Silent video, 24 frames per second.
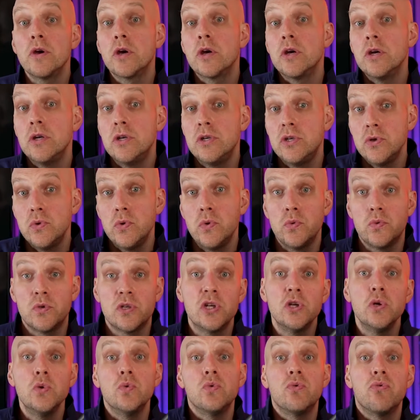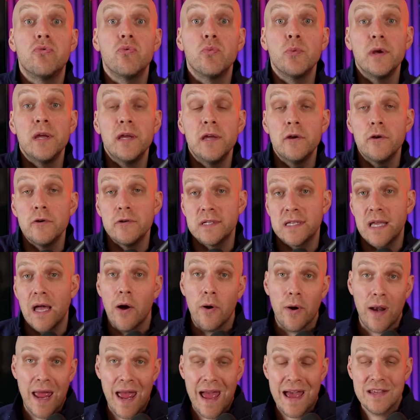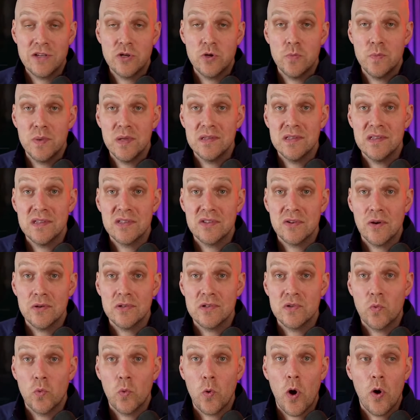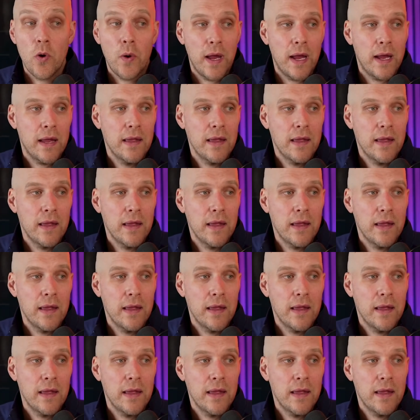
going to do 2-3 years out as your business starts growing.